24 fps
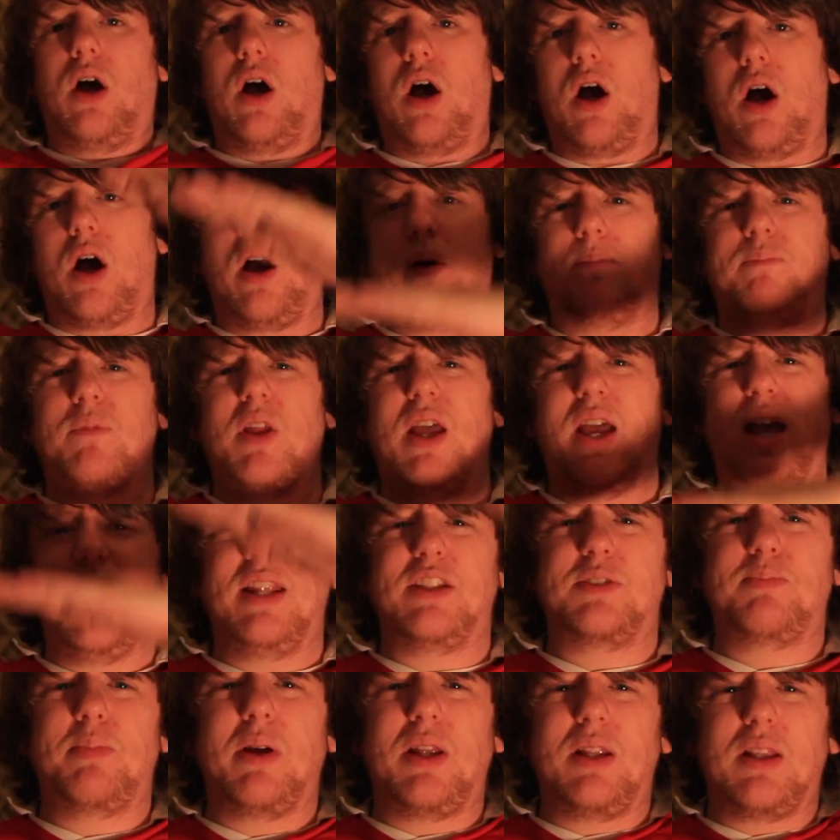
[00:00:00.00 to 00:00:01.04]
And
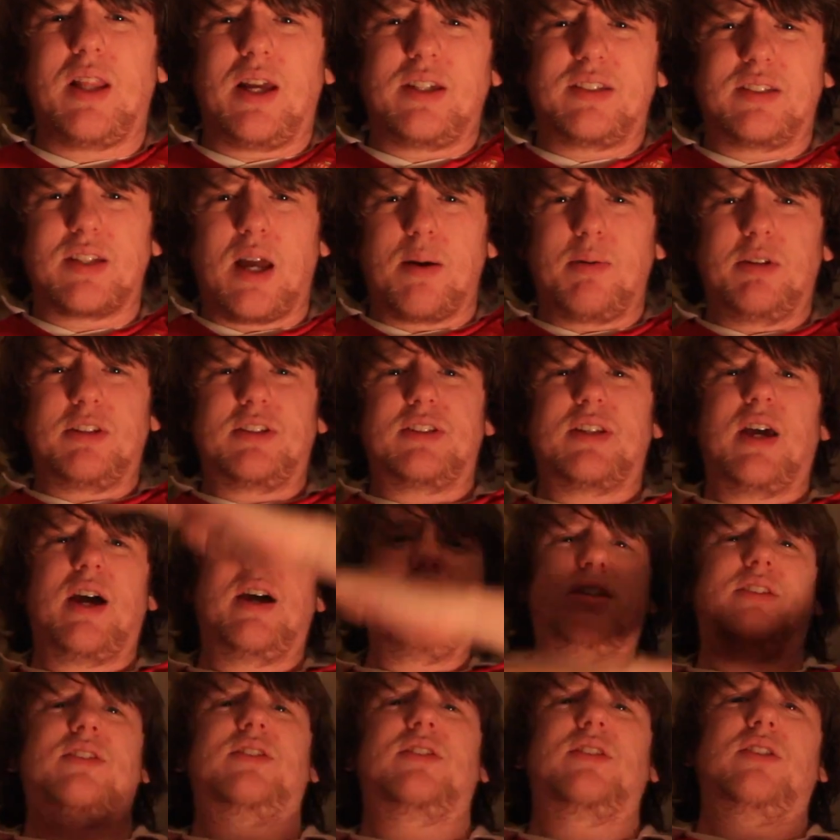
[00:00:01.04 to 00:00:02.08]
it's a bit like Simon
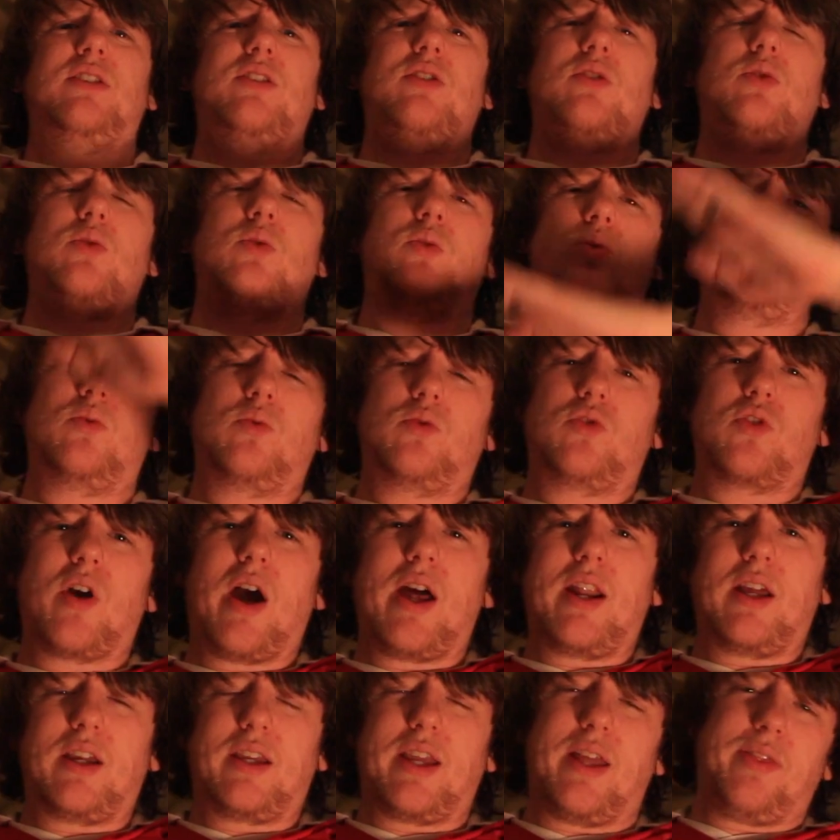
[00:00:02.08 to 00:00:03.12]
Says, you
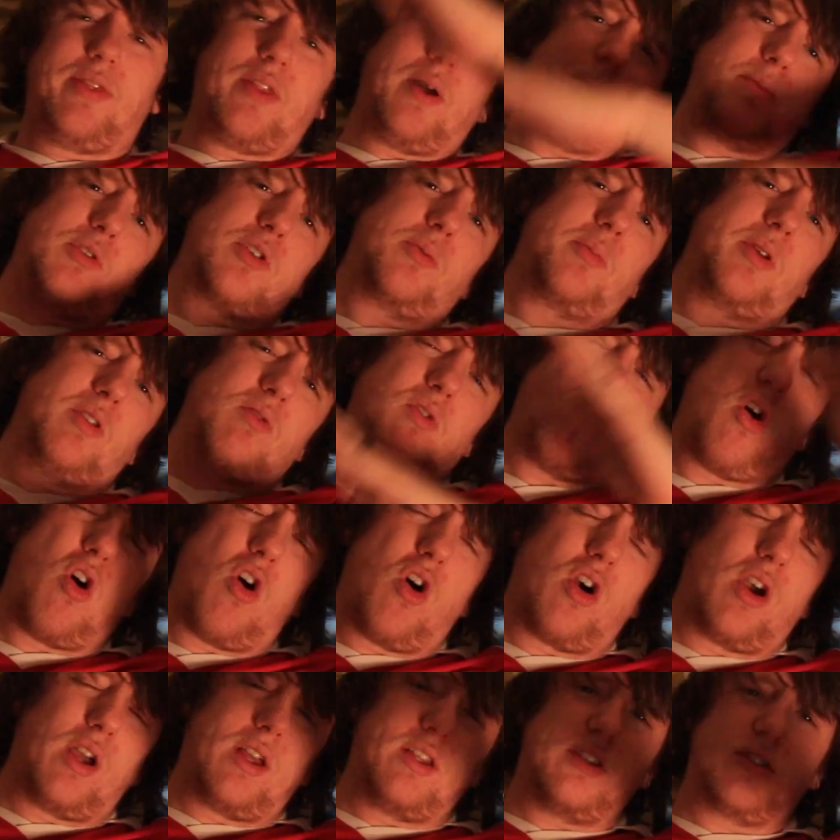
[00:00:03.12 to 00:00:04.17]
try to get them to be
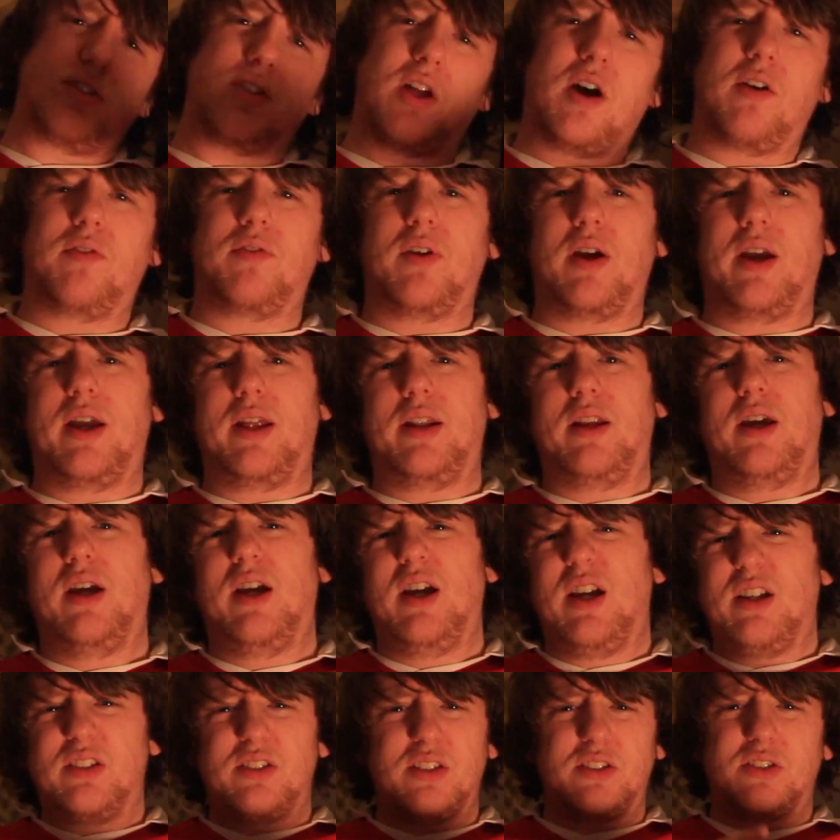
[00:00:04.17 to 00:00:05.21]
wrong and stuff, and
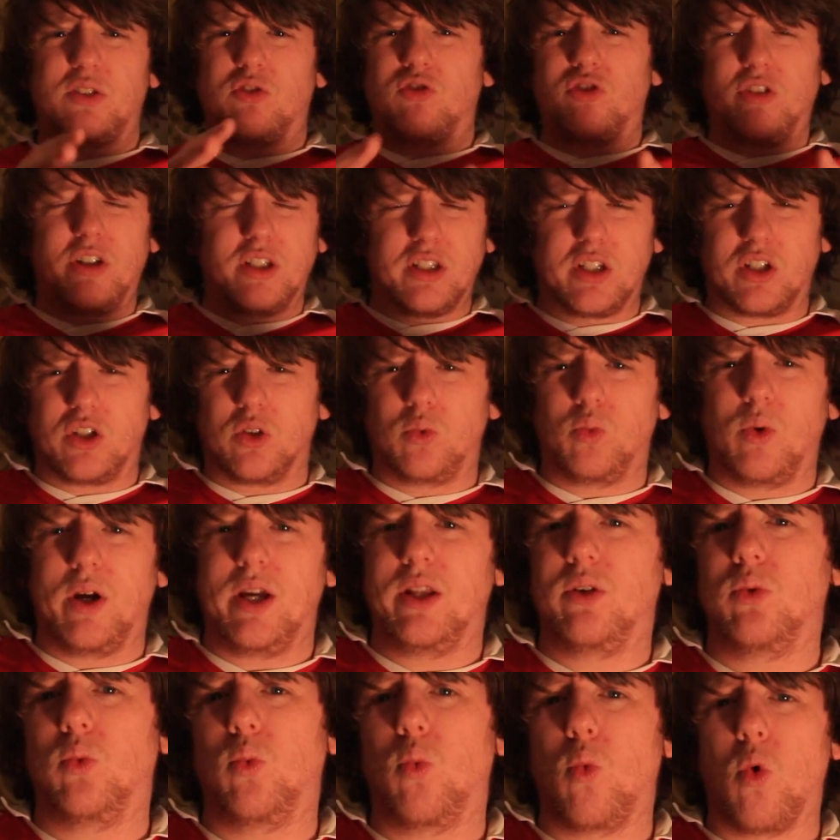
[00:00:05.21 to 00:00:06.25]
it's just a really good
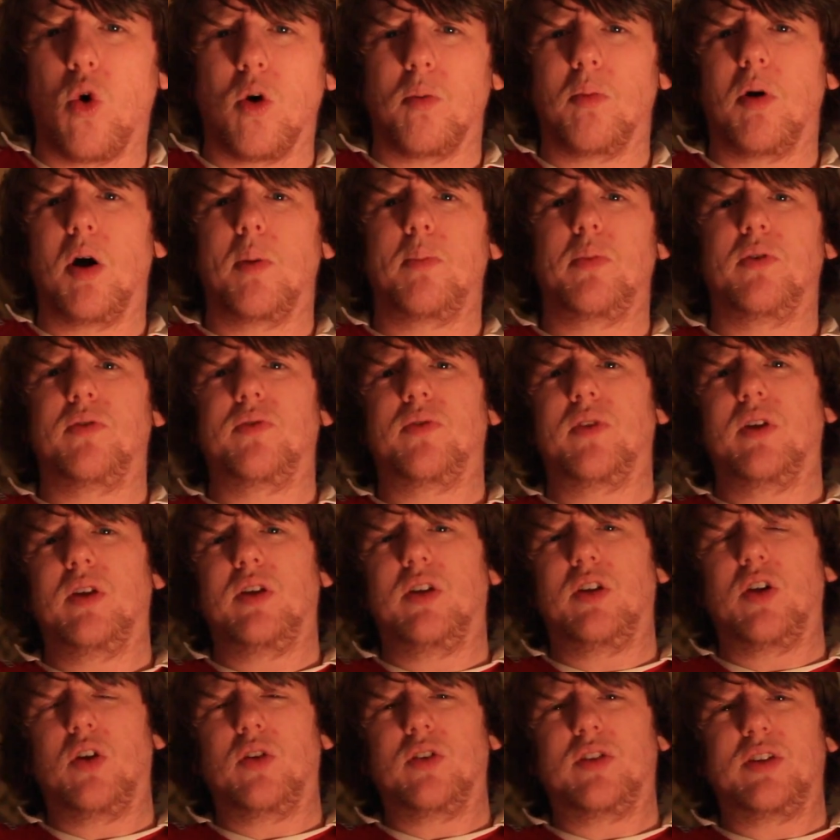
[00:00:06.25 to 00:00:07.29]
way to warm up if the
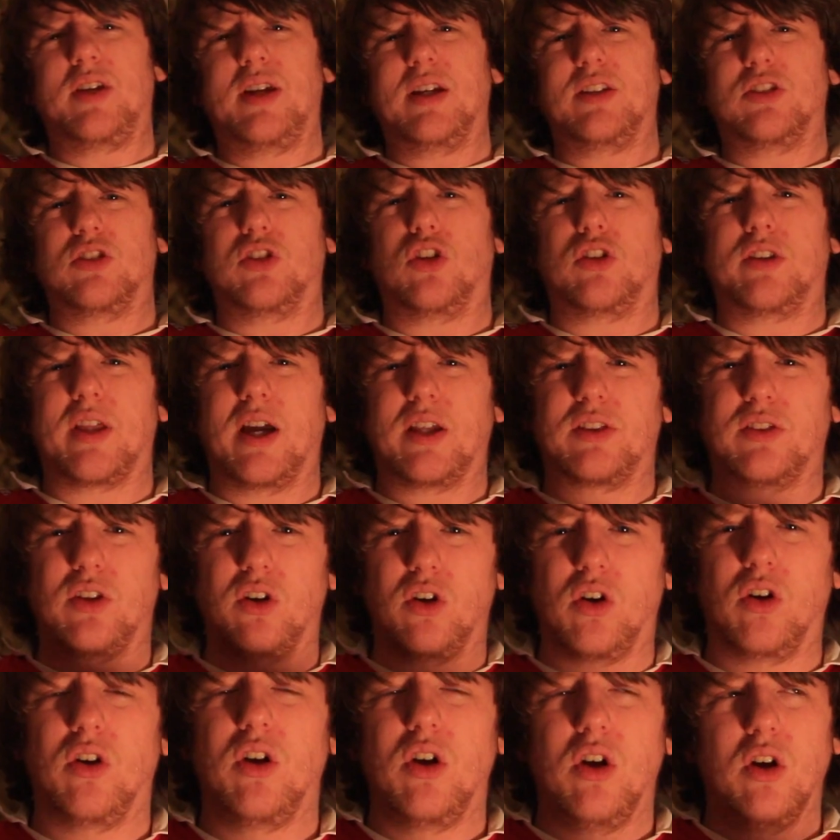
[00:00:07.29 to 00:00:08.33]
kids look like
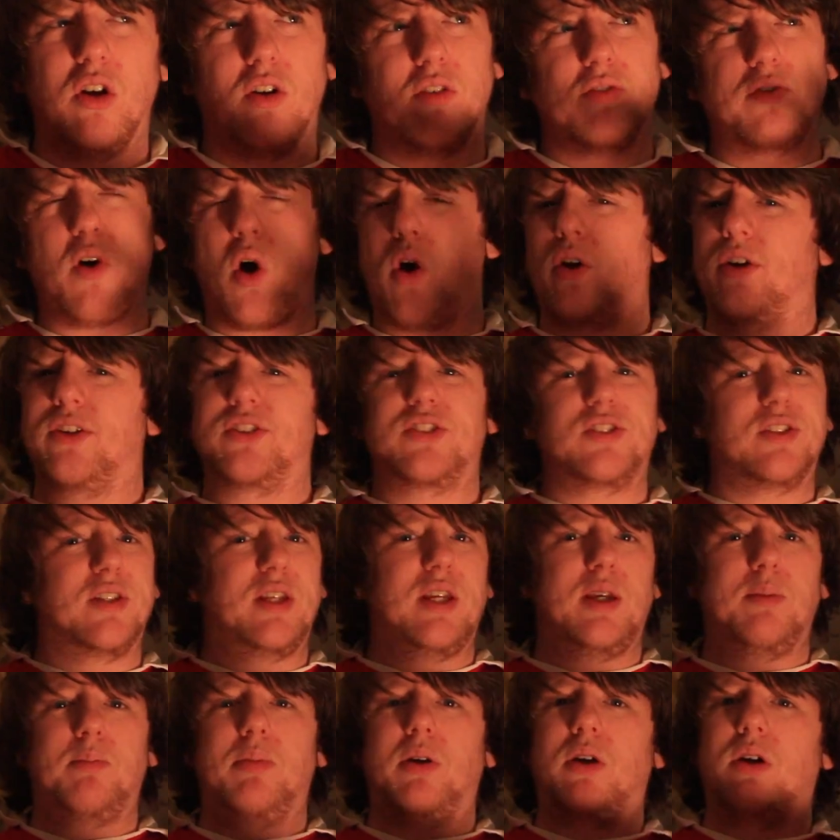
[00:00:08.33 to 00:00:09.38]
they're falling
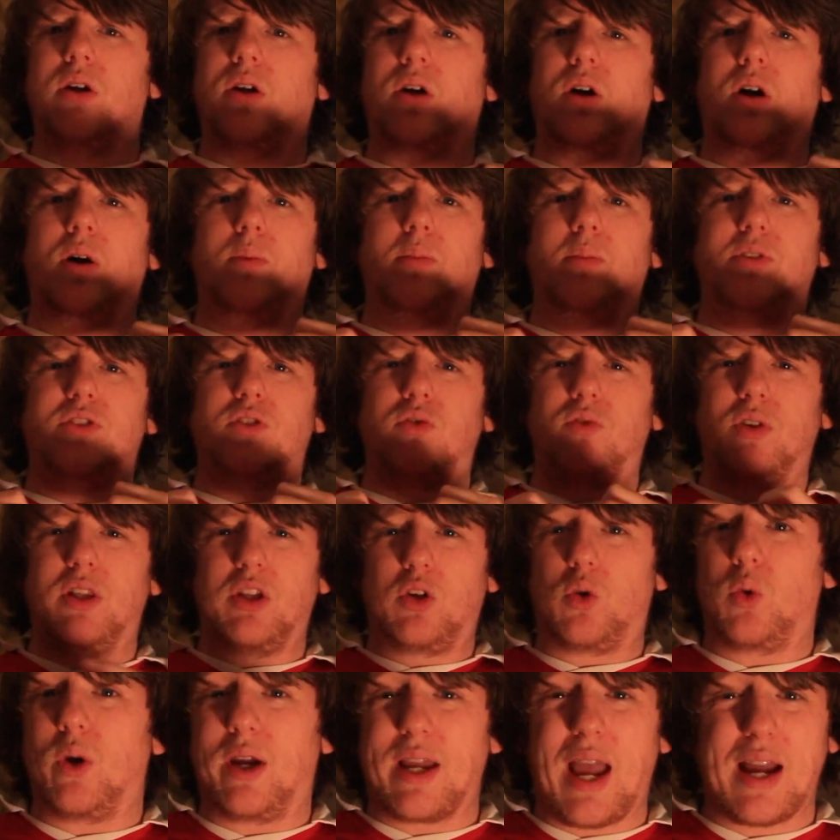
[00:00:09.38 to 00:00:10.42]
asleep. It's a really
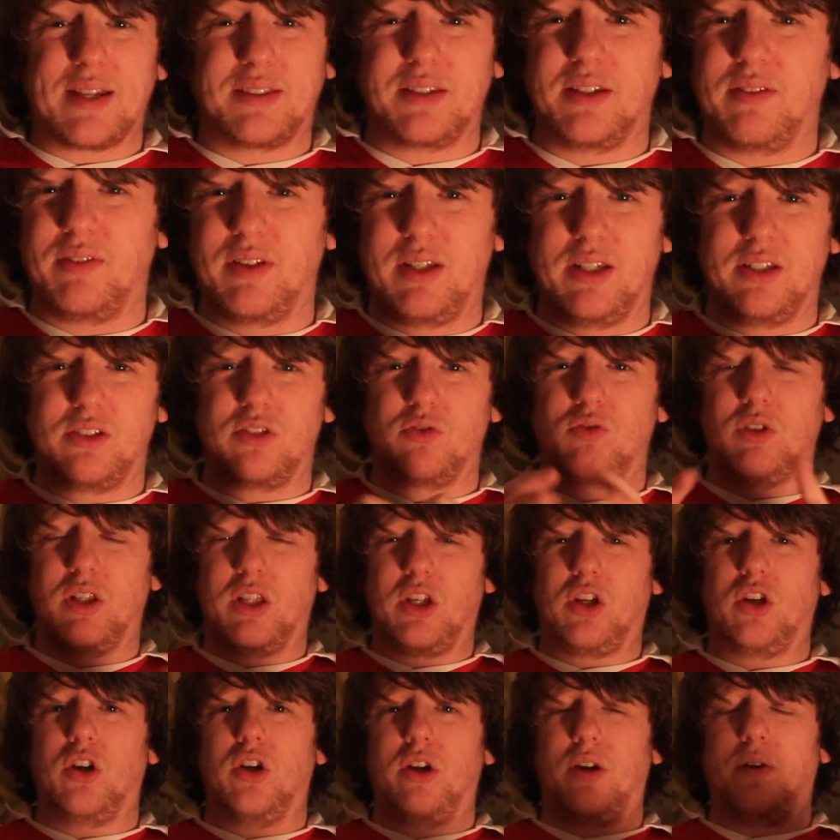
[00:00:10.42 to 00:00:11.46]
quick activity. It's
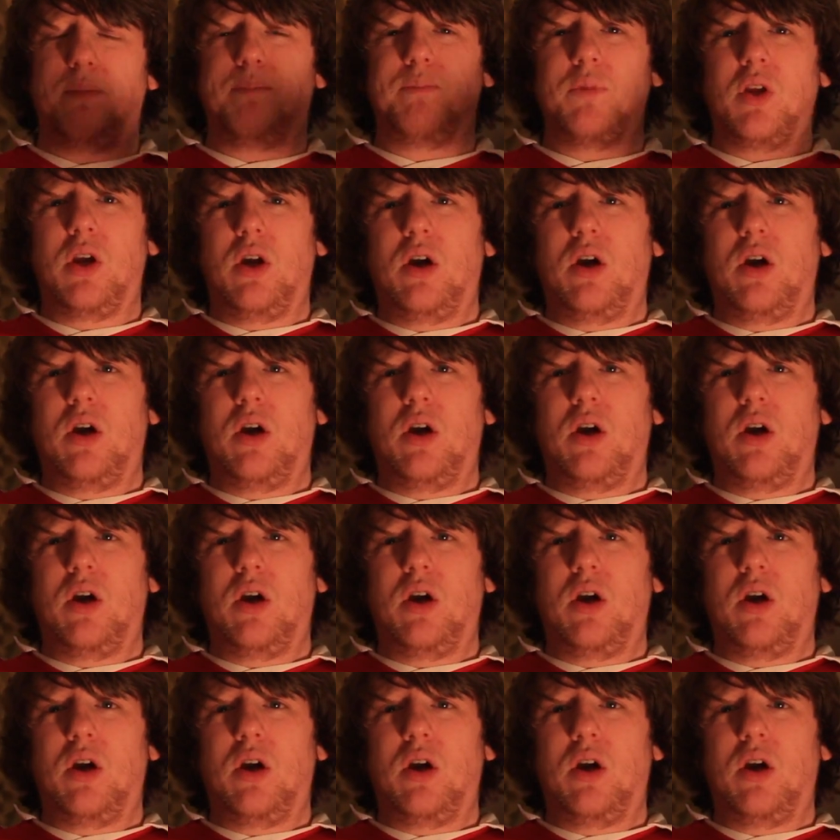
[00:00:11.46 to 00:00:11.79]
really good.